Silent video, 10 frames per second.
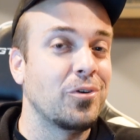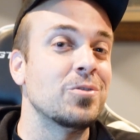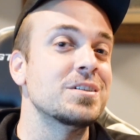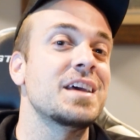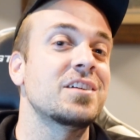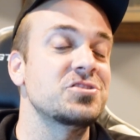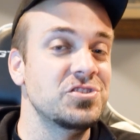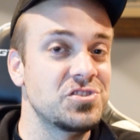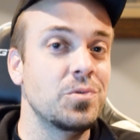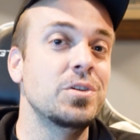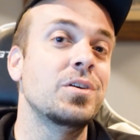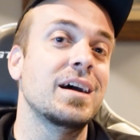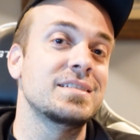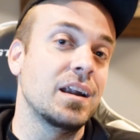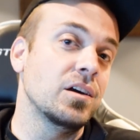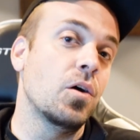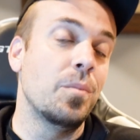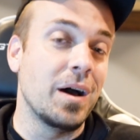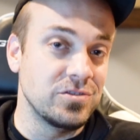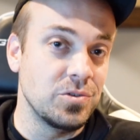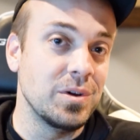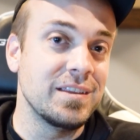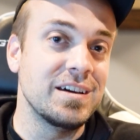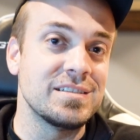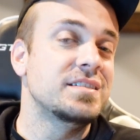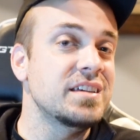course, actually showing you guys how to go about doing this.